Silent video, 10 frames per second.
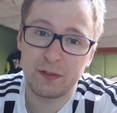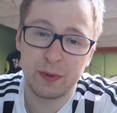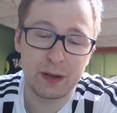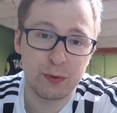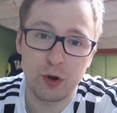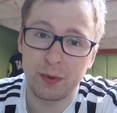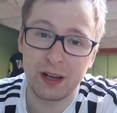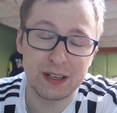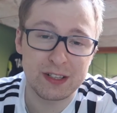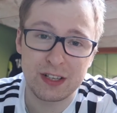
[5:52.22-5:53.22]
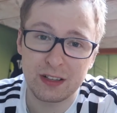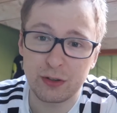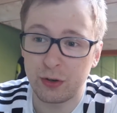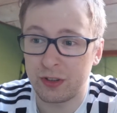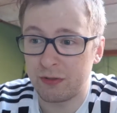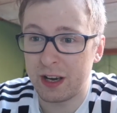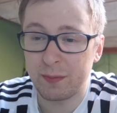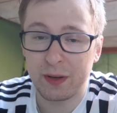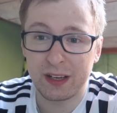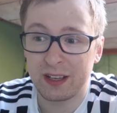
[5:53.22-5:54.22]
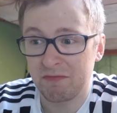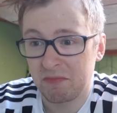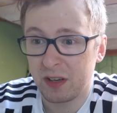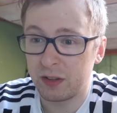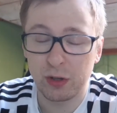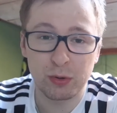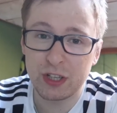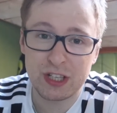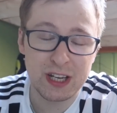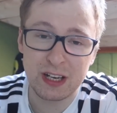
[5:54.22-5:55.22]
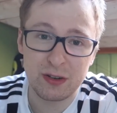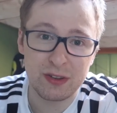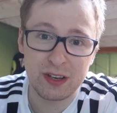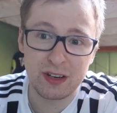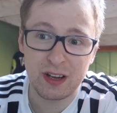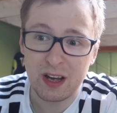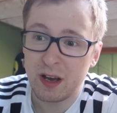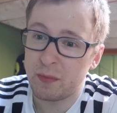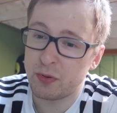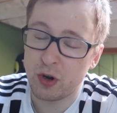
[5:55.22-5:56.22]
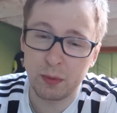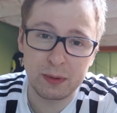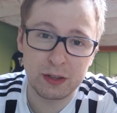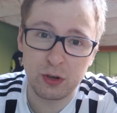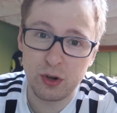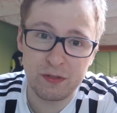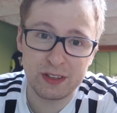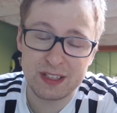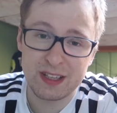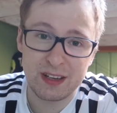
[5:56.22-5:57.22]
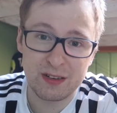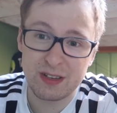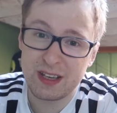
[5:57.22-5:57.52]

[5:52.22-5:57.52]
left back, probably Alexandro. On the right back, no Dishiglio there. Probably no Höwedes there